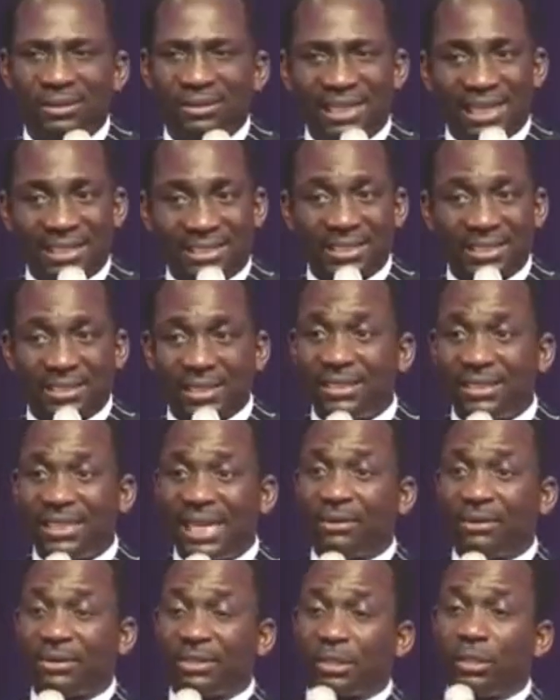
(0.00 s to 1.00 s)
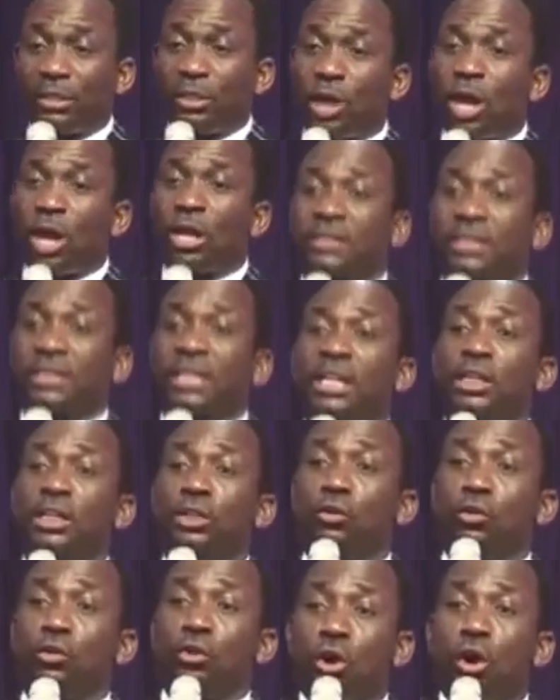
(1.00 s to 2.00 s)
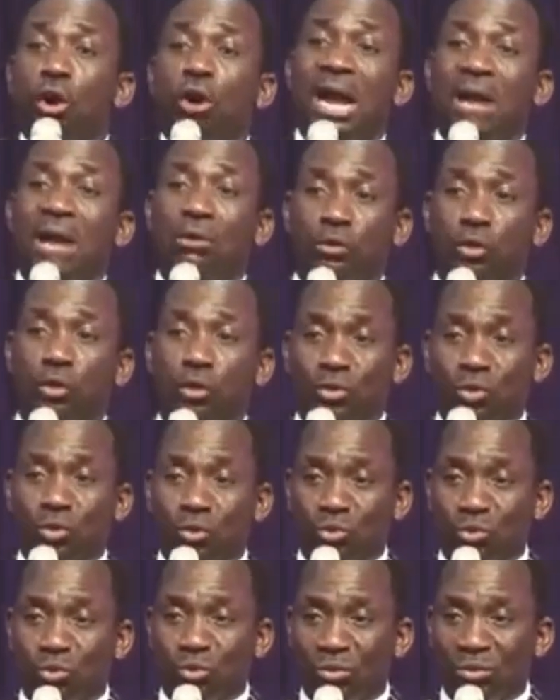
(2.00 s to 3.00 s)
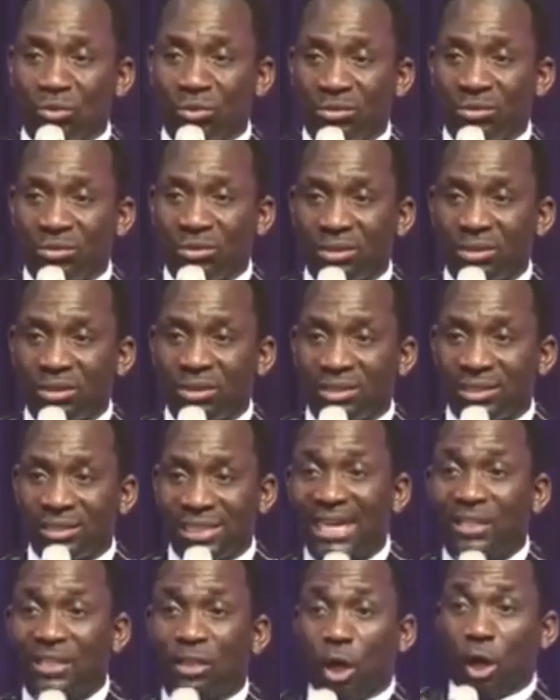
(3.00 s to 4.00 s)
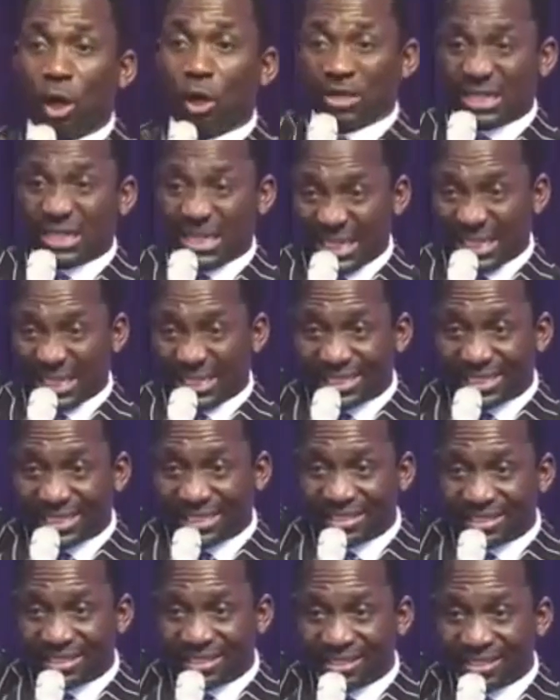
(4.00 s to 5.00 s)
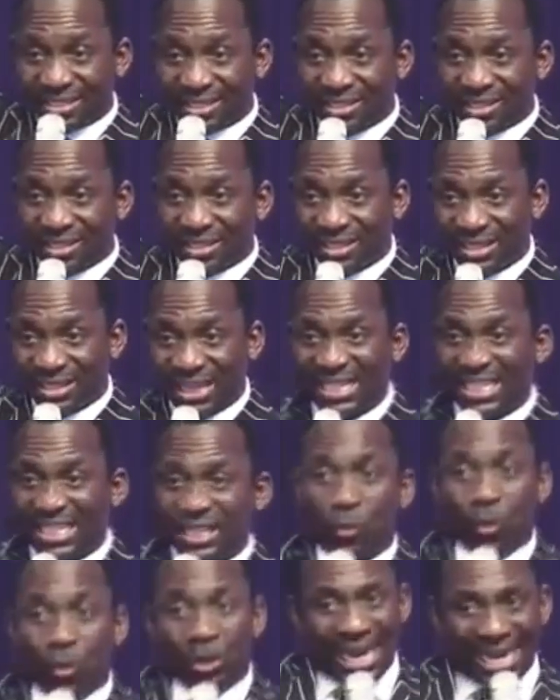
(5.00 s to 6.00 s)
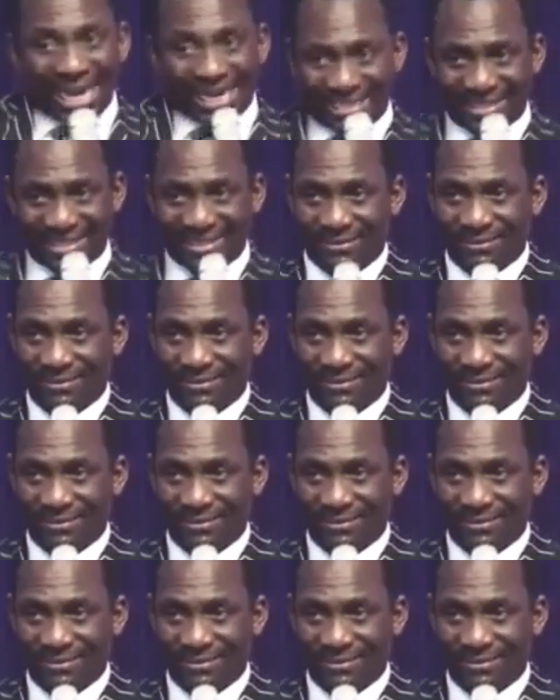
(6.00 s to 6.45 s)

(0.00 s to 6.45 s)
That is, there is nothing you know how to do that God needs that He will lack.